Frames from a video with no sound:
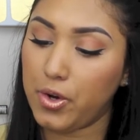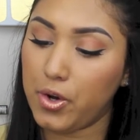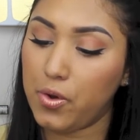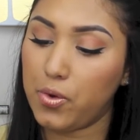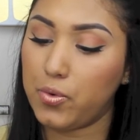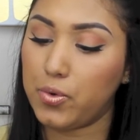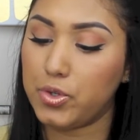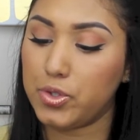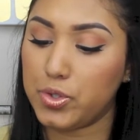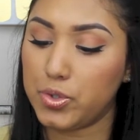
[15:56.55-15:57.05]

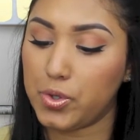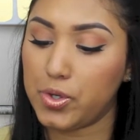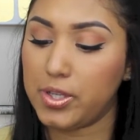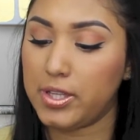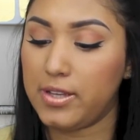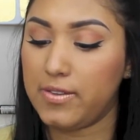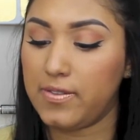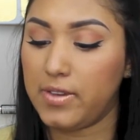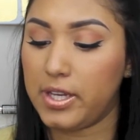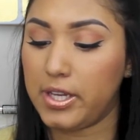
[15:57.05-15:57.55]
Grow, and Restore
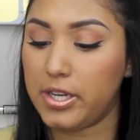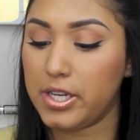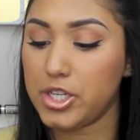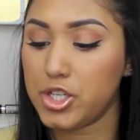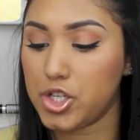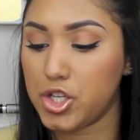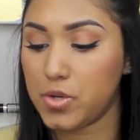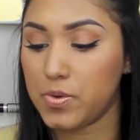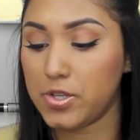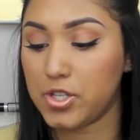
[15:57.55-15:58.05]
Leave-In
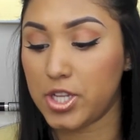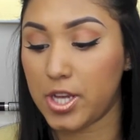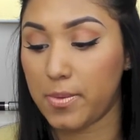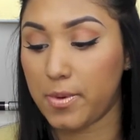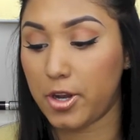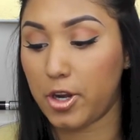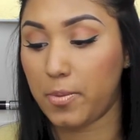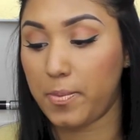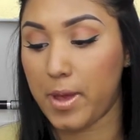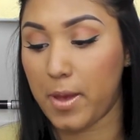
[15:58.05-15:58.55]
Conditioner with Shea
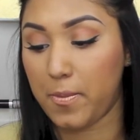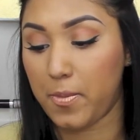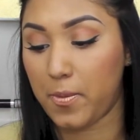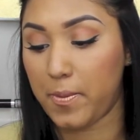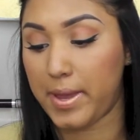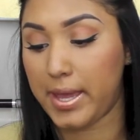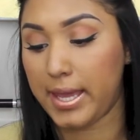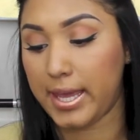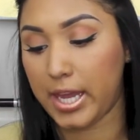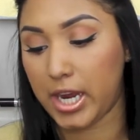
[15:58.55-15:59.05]
Butter,
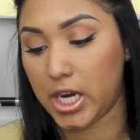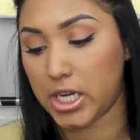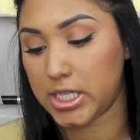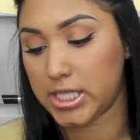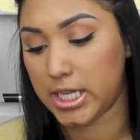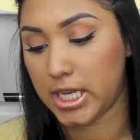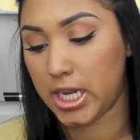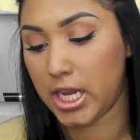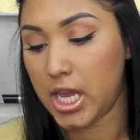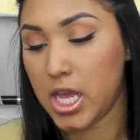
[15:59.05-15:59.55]
Peppermint, and
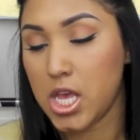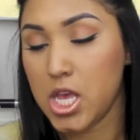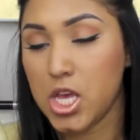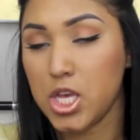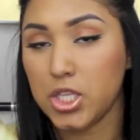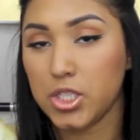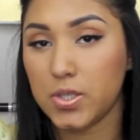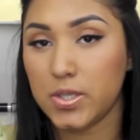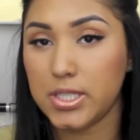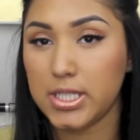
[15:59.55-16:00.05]
Keratin.
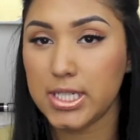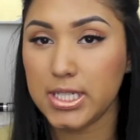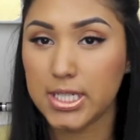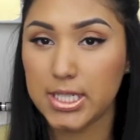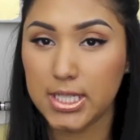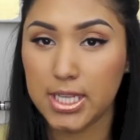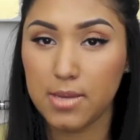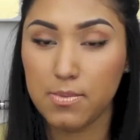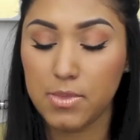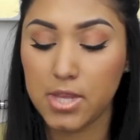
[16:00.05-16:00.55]
So it does
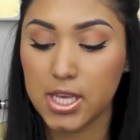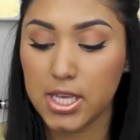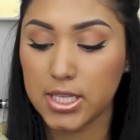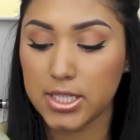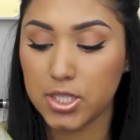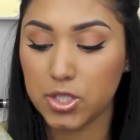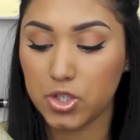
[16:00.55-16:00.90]
the same thing as